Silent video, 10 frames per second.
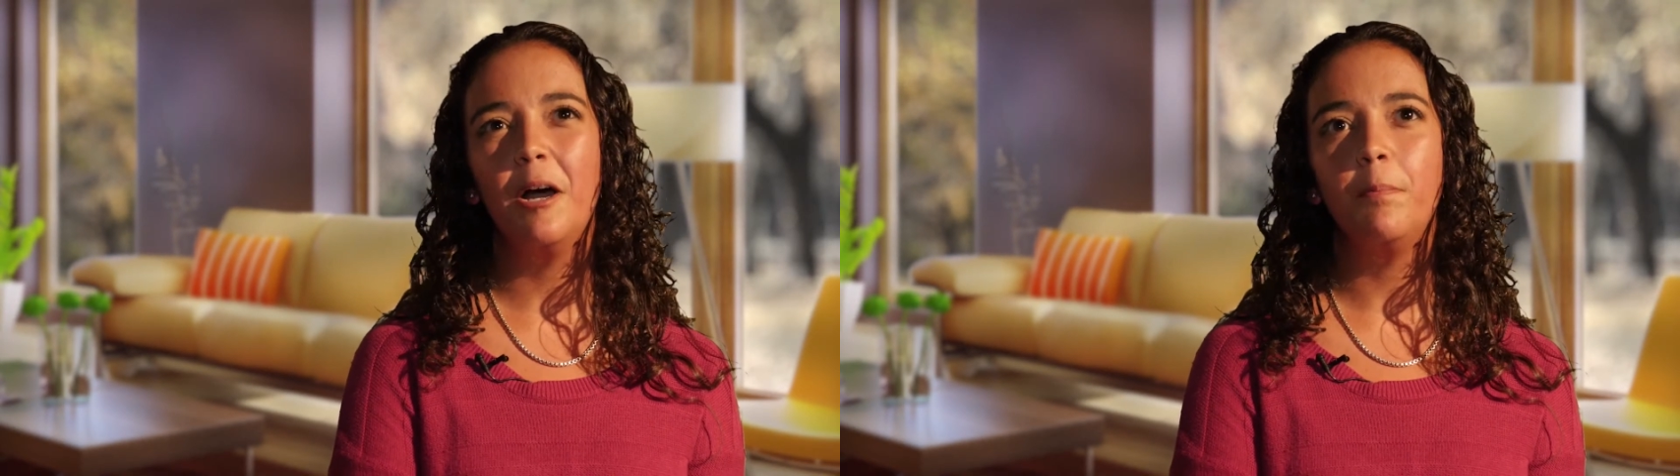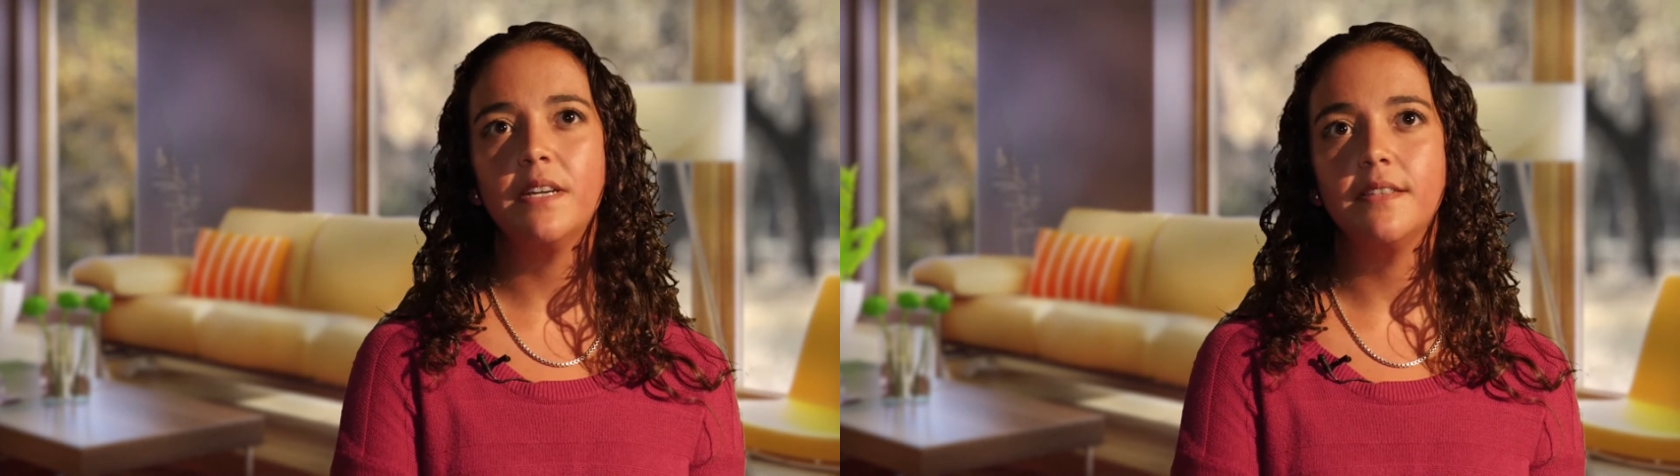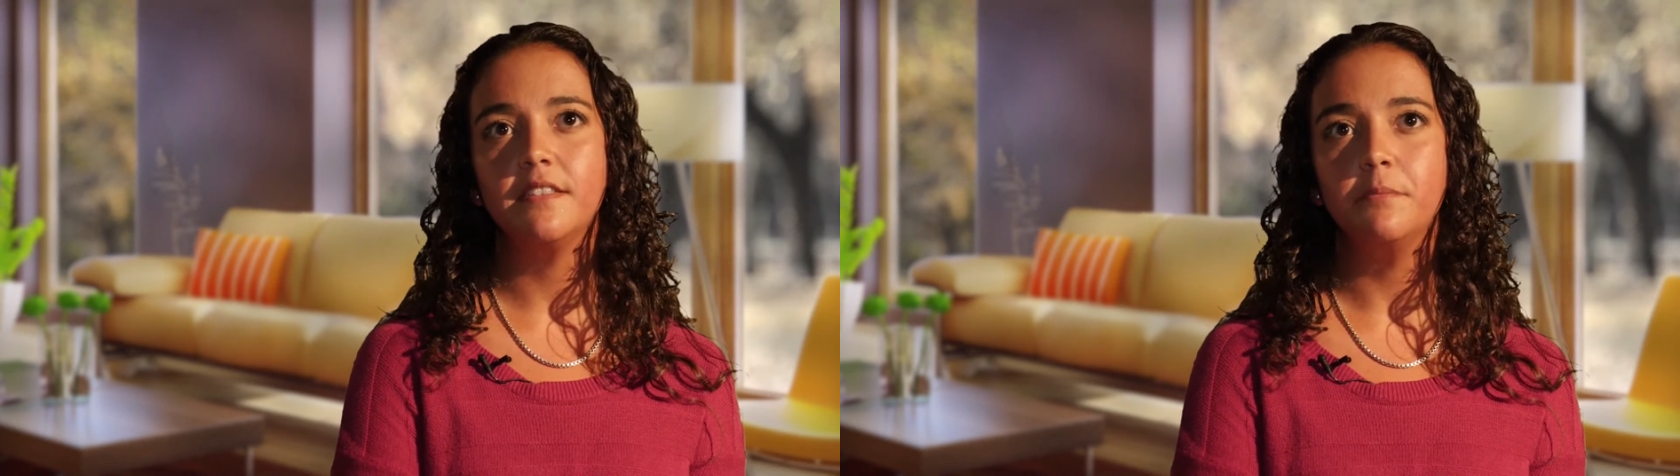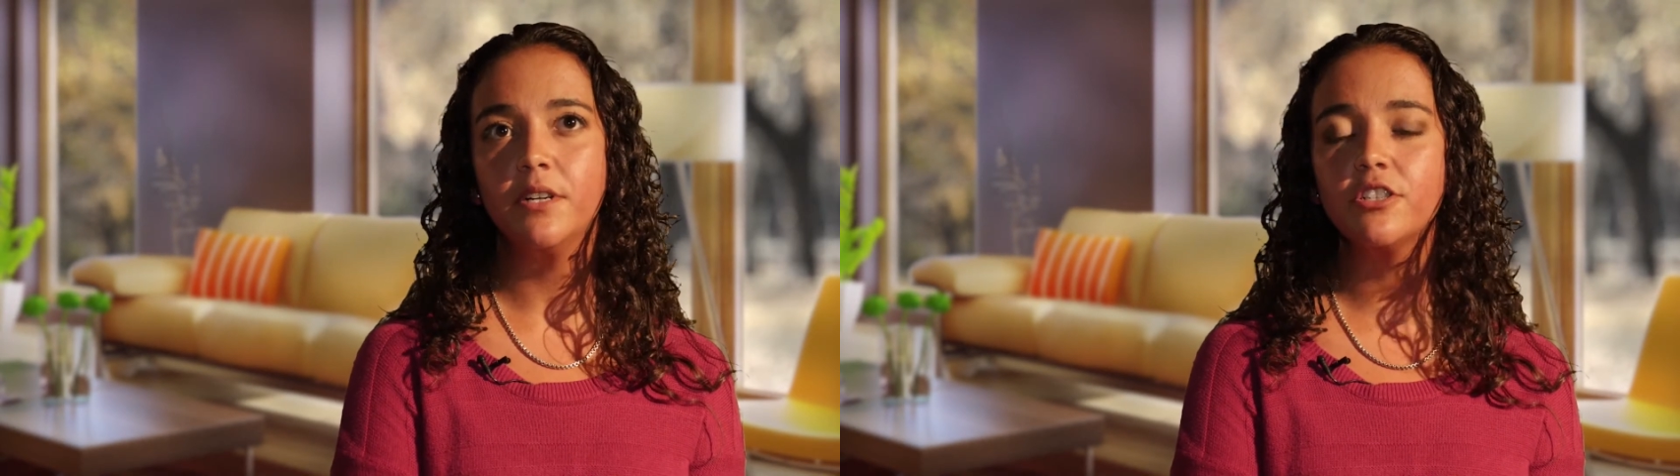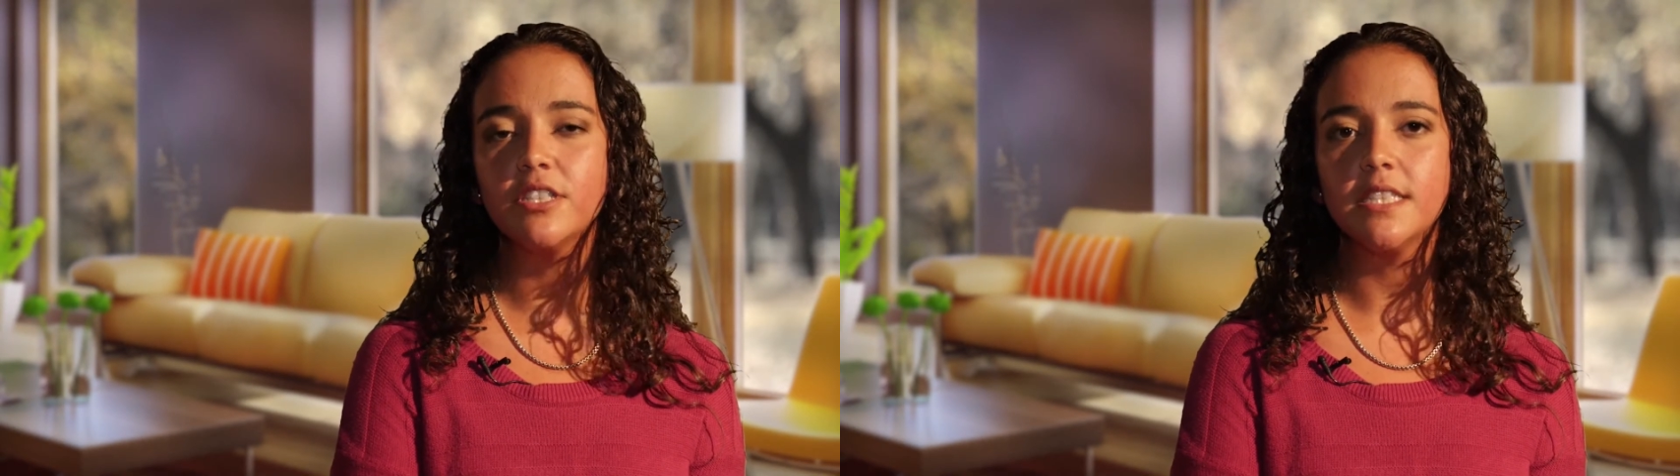but as an
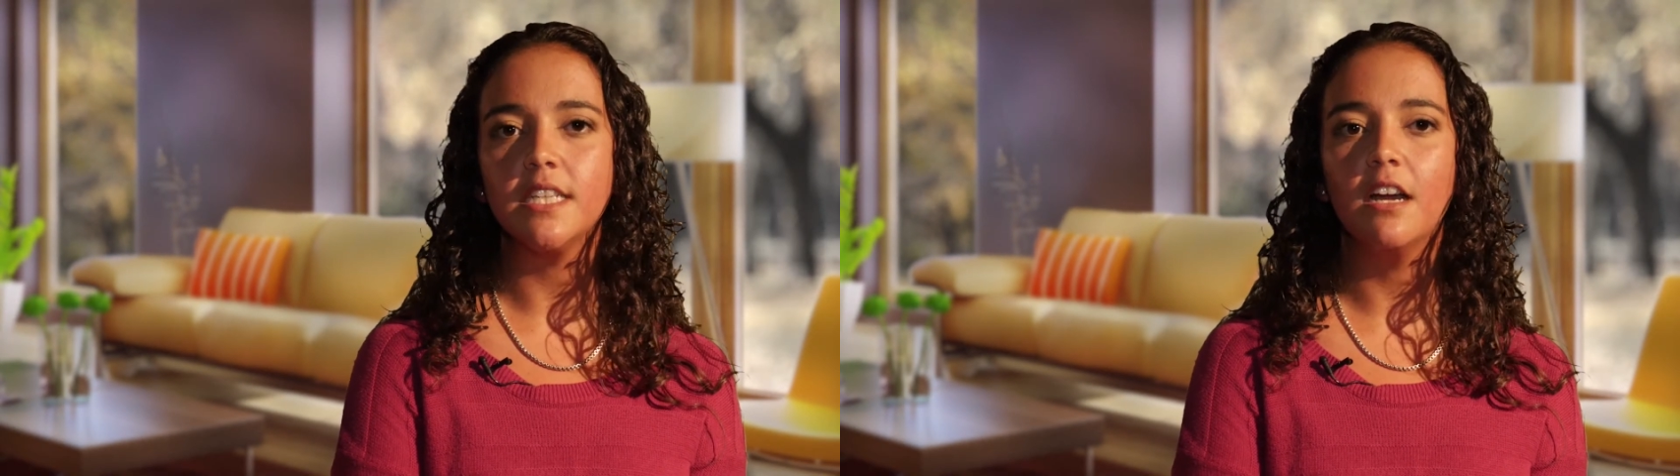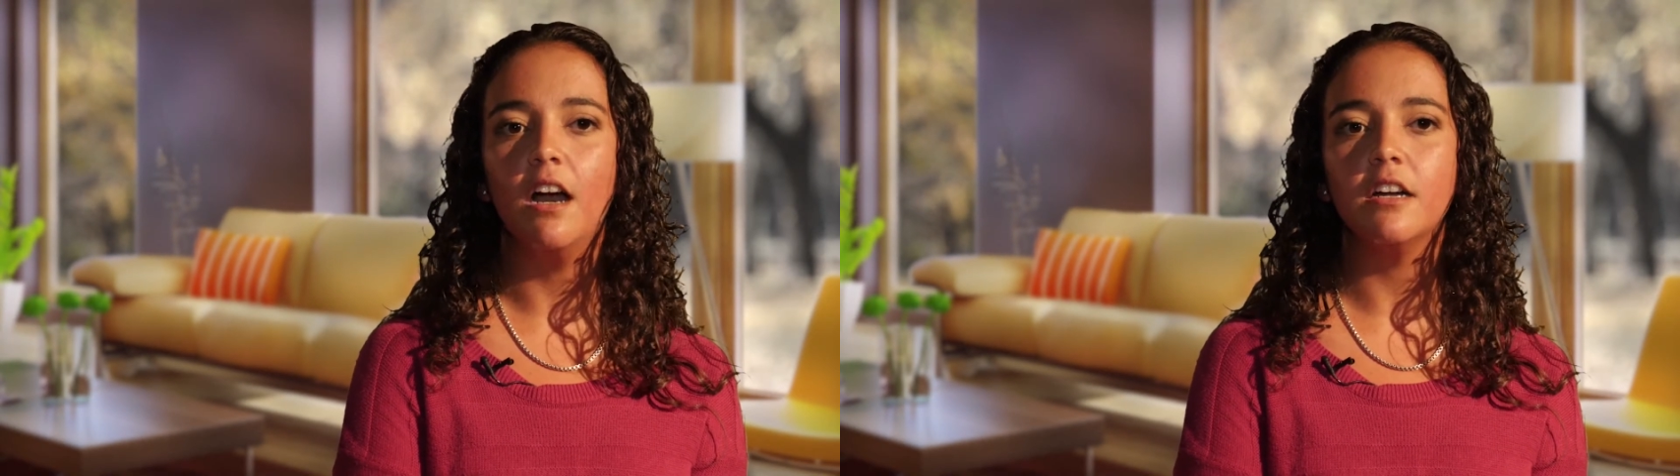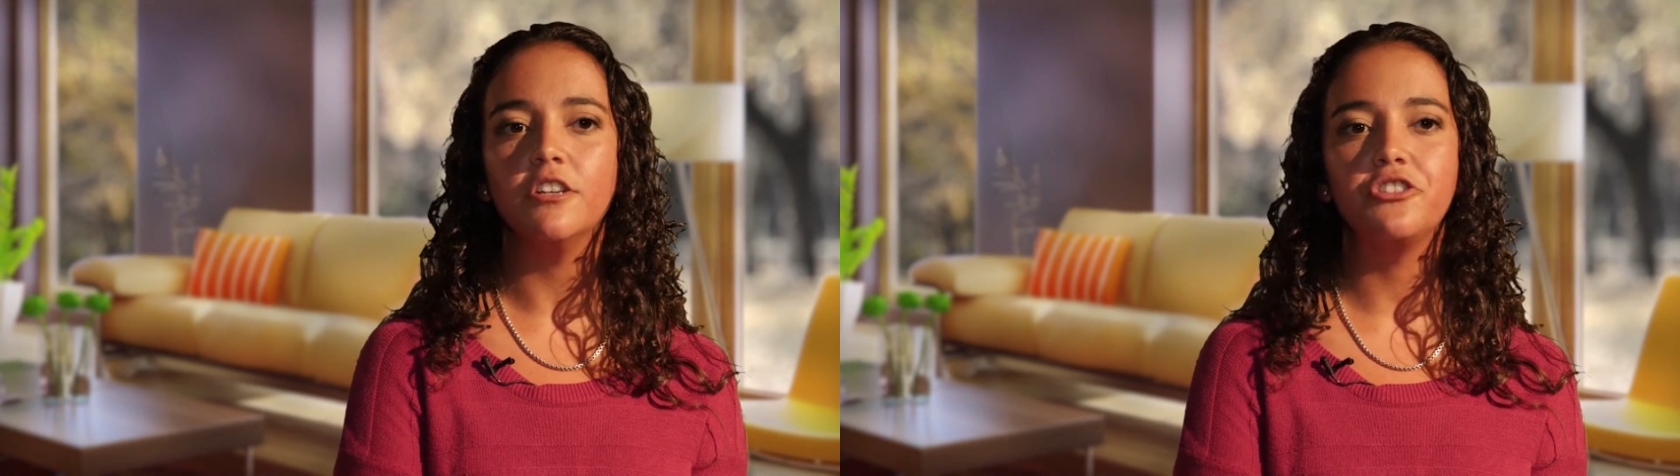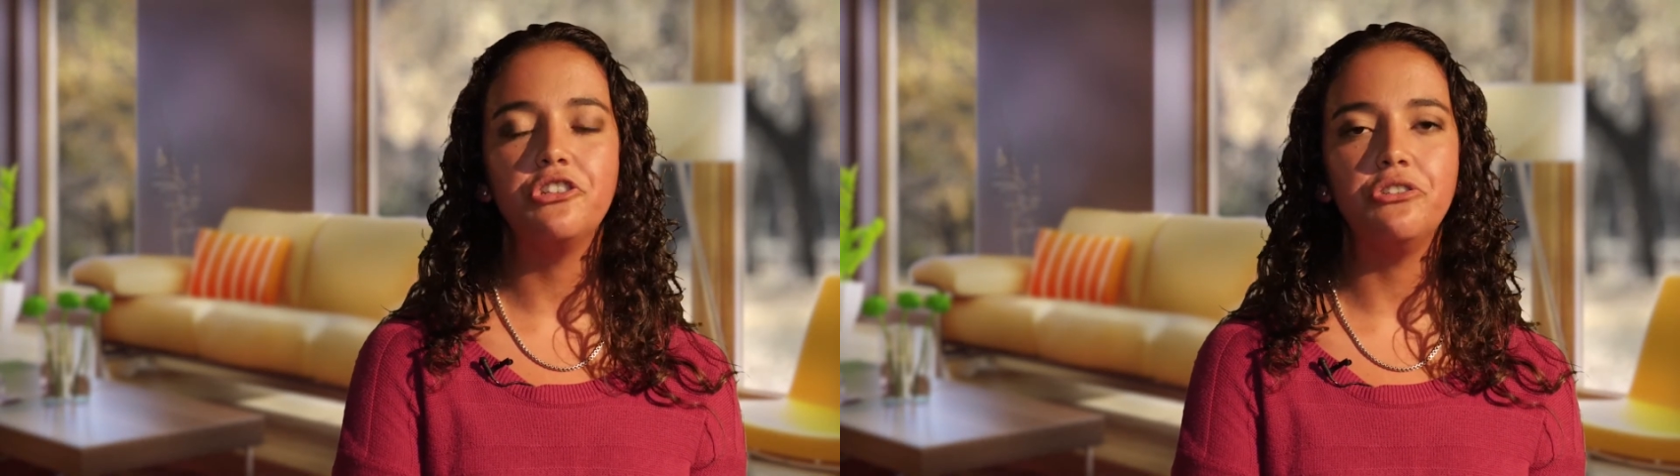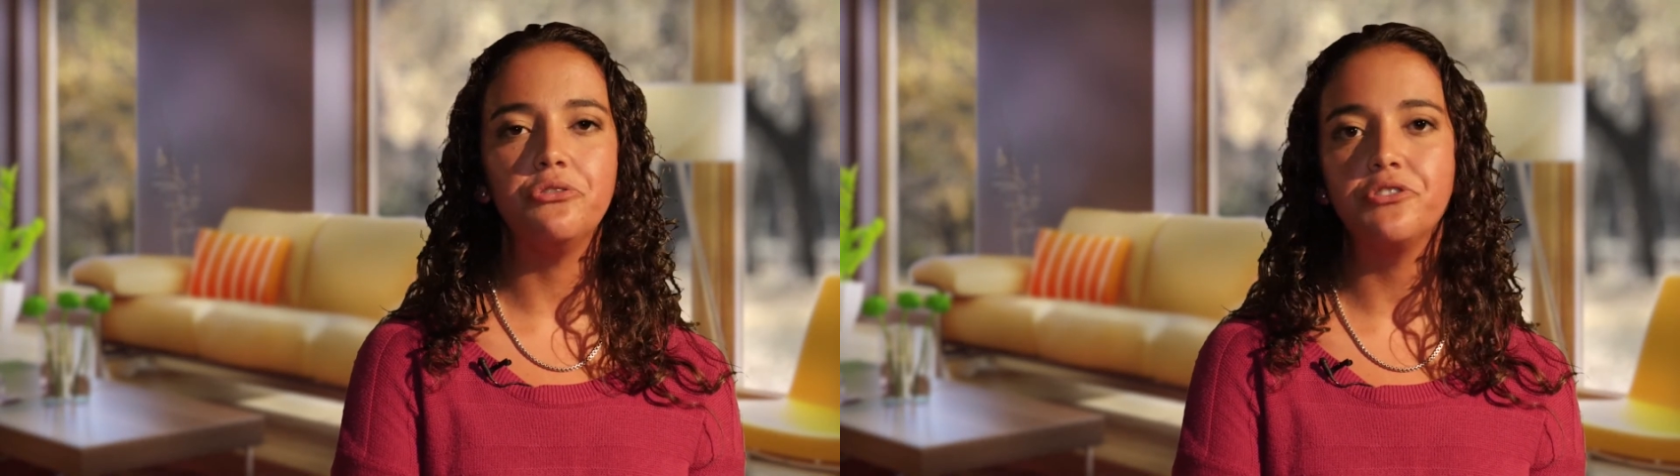emergency card to
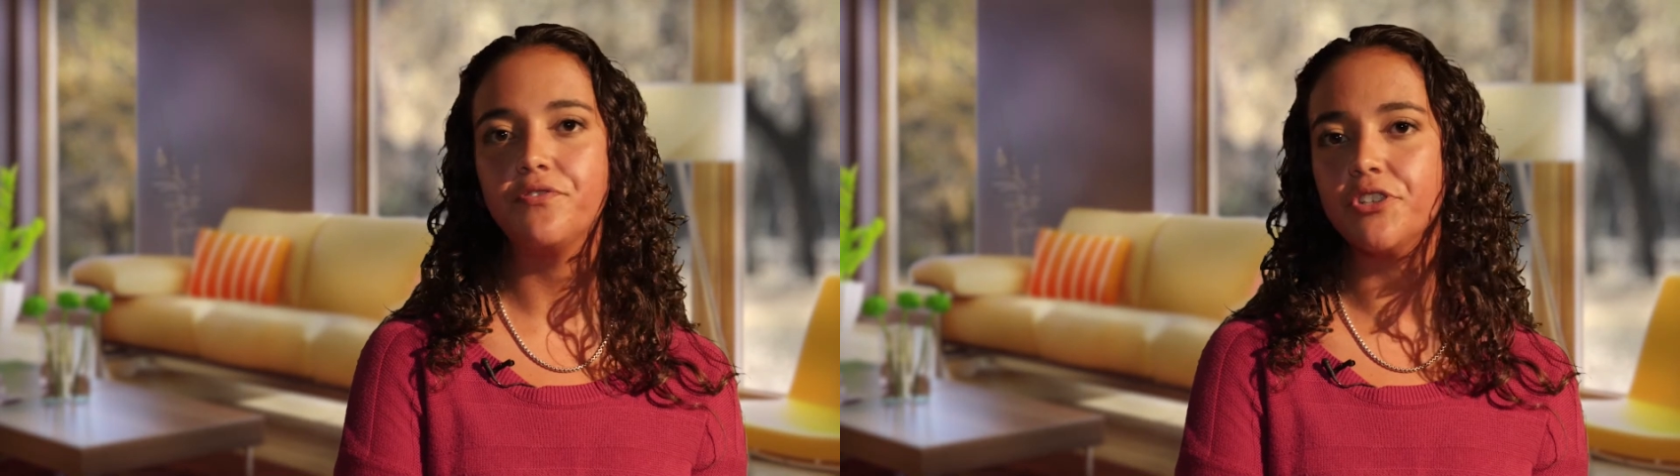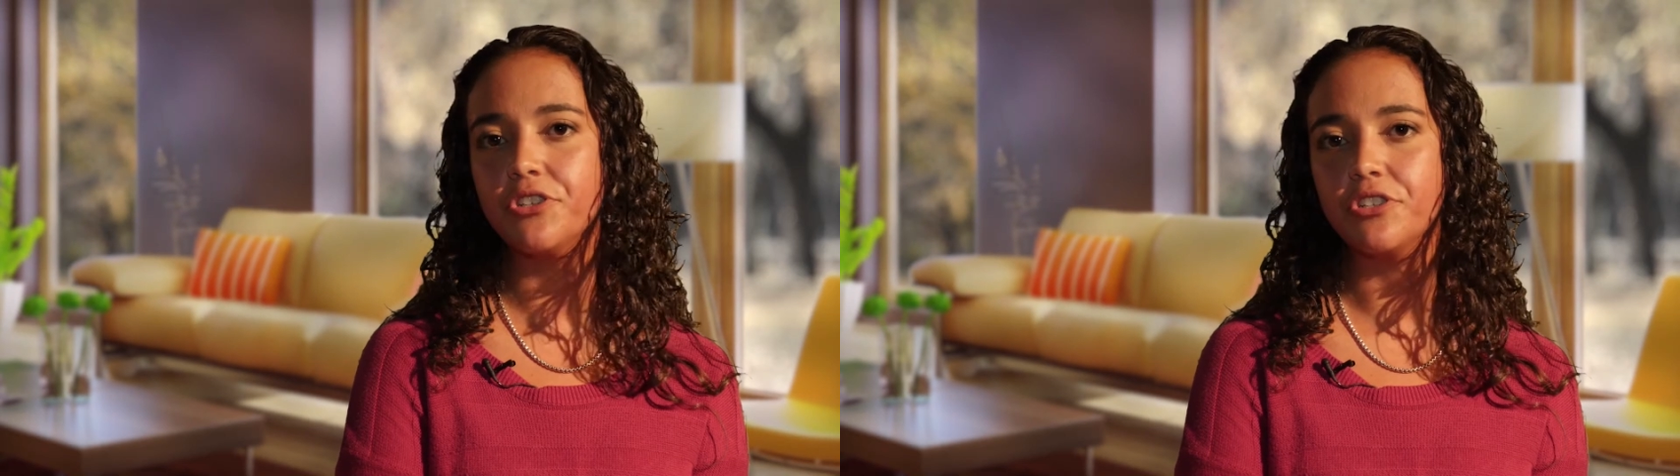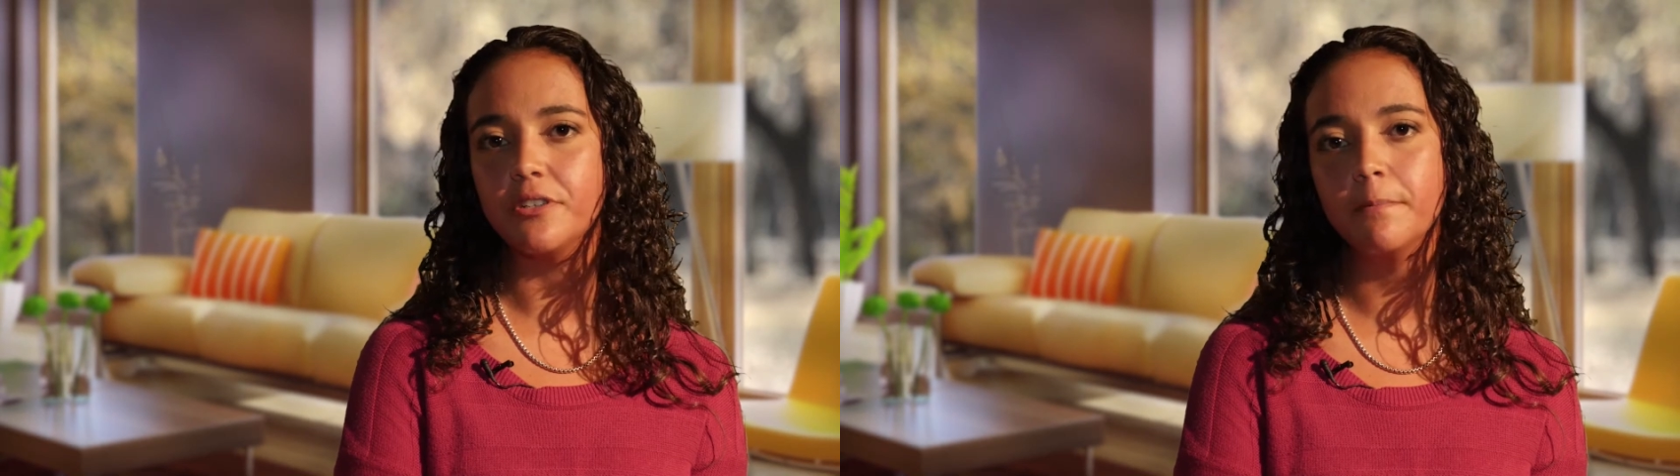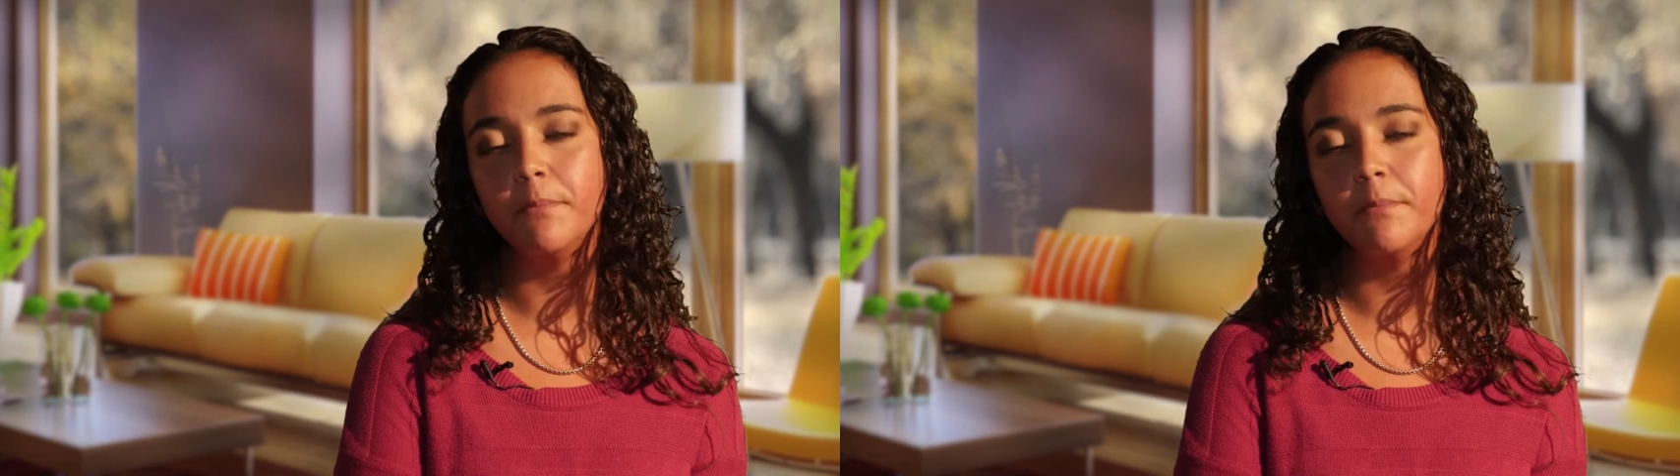use for